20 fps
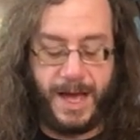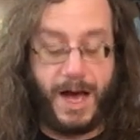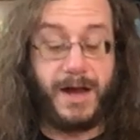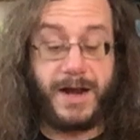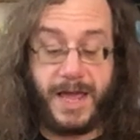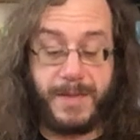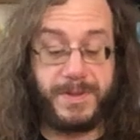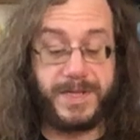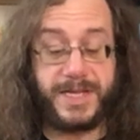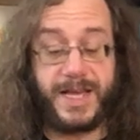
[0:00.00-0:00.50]

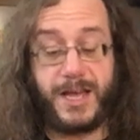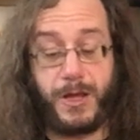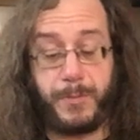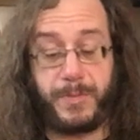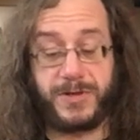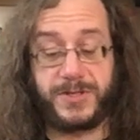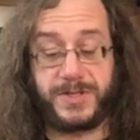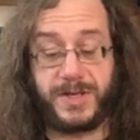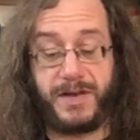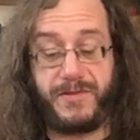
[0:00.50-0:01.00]
Unable to
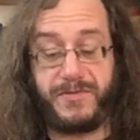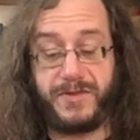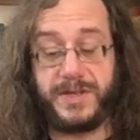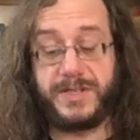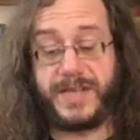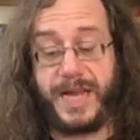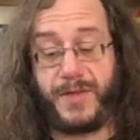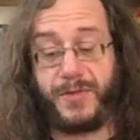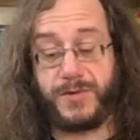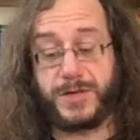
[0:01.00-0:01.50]
help herself,
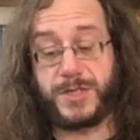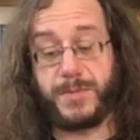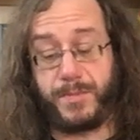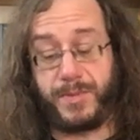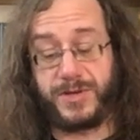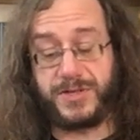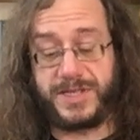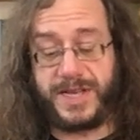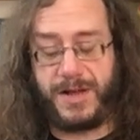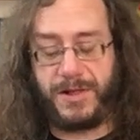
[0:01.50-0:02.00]
Danthres
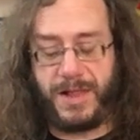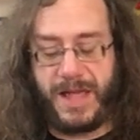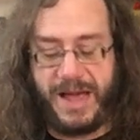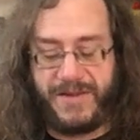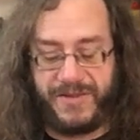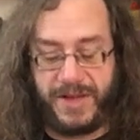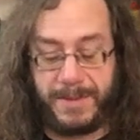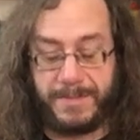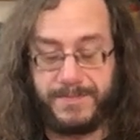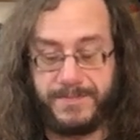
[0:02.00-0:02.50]
burst out
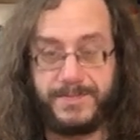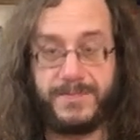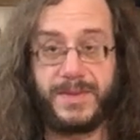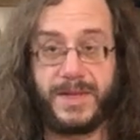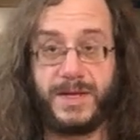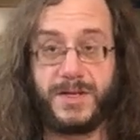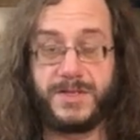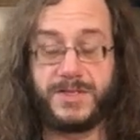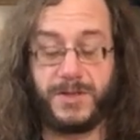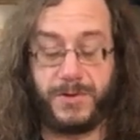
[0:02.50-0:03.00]
laughing.
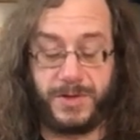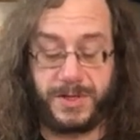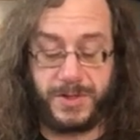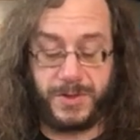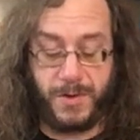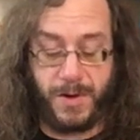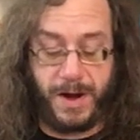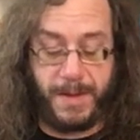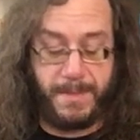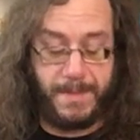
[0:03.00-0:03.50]
So did
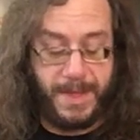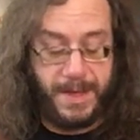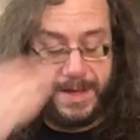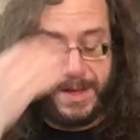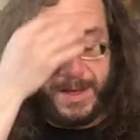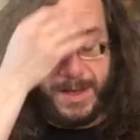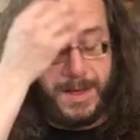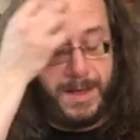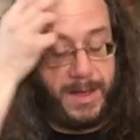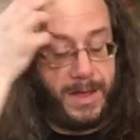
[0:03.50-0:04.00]
Torin.
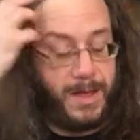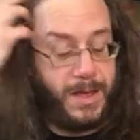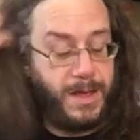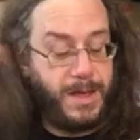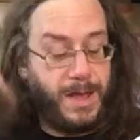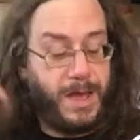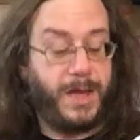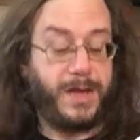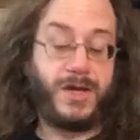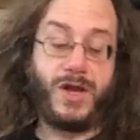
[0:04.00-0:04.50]

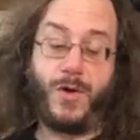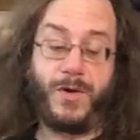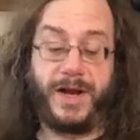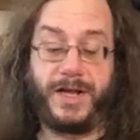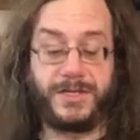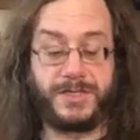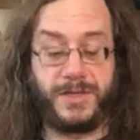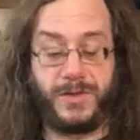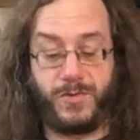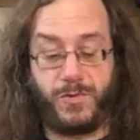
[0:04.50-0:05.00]
No
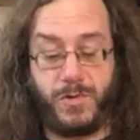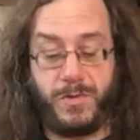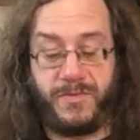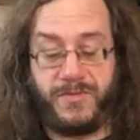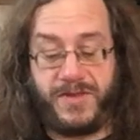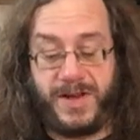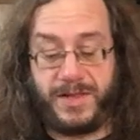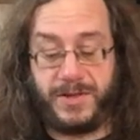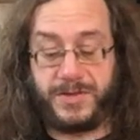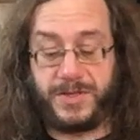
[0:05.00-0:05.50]
one else in the
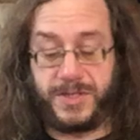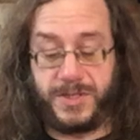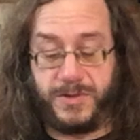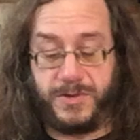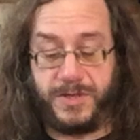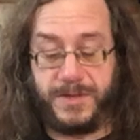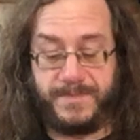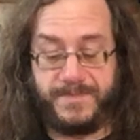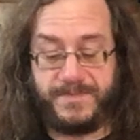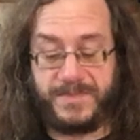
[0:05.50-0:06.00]
room followed
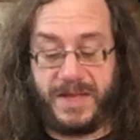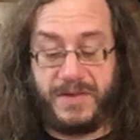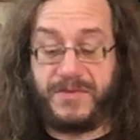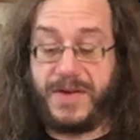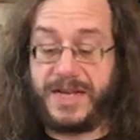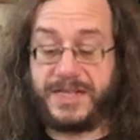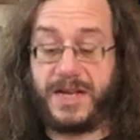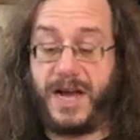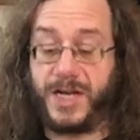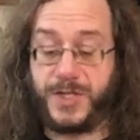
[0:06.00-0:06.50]
suit. In
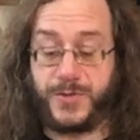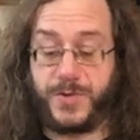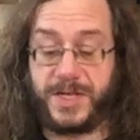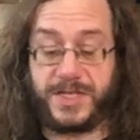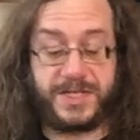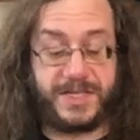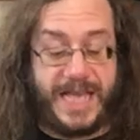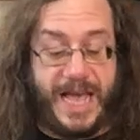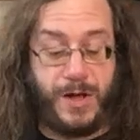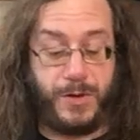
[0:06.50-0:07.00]
fact,
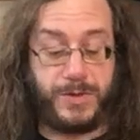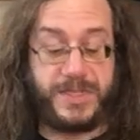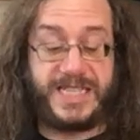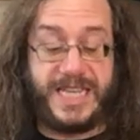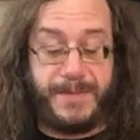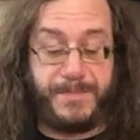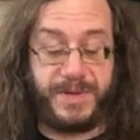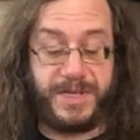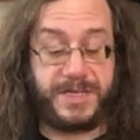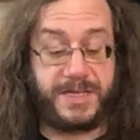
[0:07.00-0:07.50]
Osric's scowl
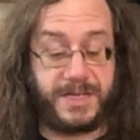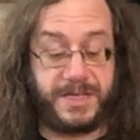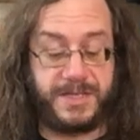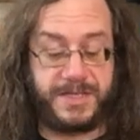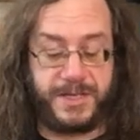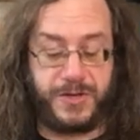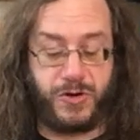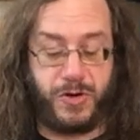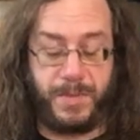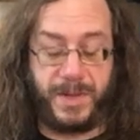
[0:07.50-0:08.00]
deepened
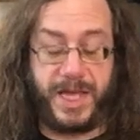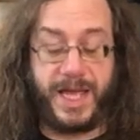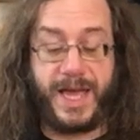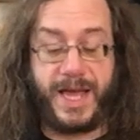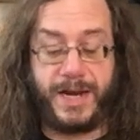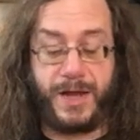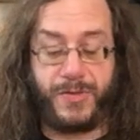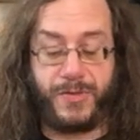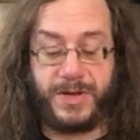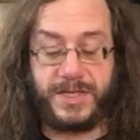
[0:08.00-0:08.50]
considerably,
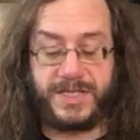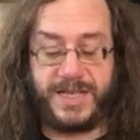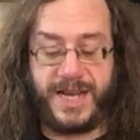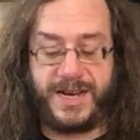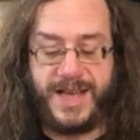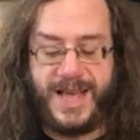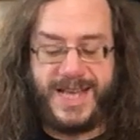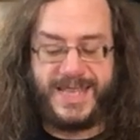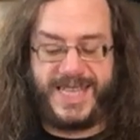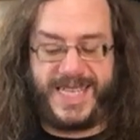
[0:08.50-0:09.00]
and Ithrin
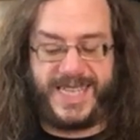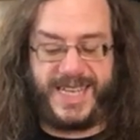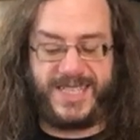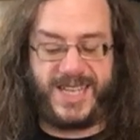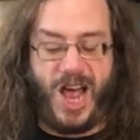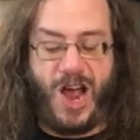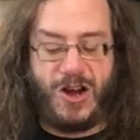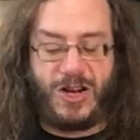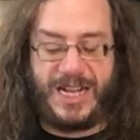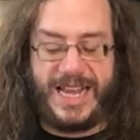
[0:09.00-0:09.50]
said, This
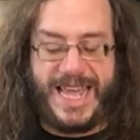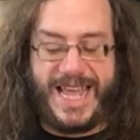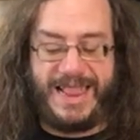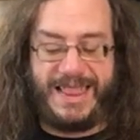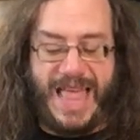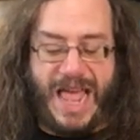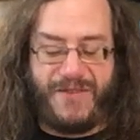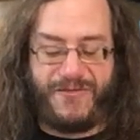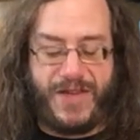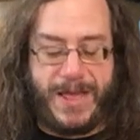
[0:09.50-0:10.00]
is hardly
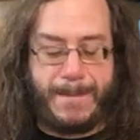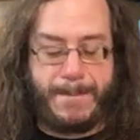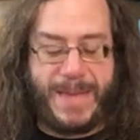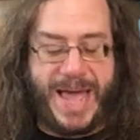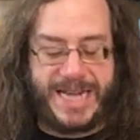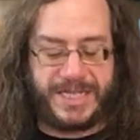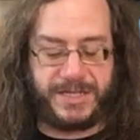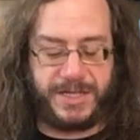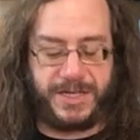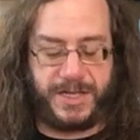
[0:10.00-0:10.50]
a laughing
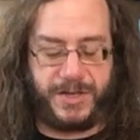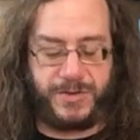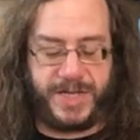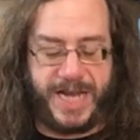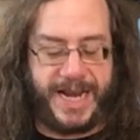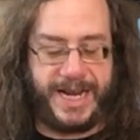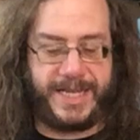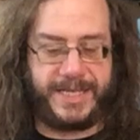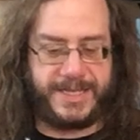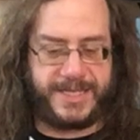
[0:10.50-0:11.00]
matter,
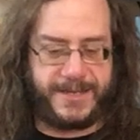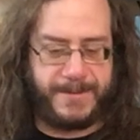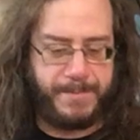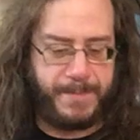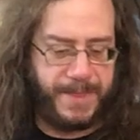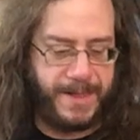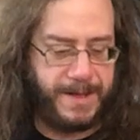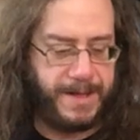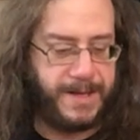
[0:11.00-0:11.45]
lieutenants.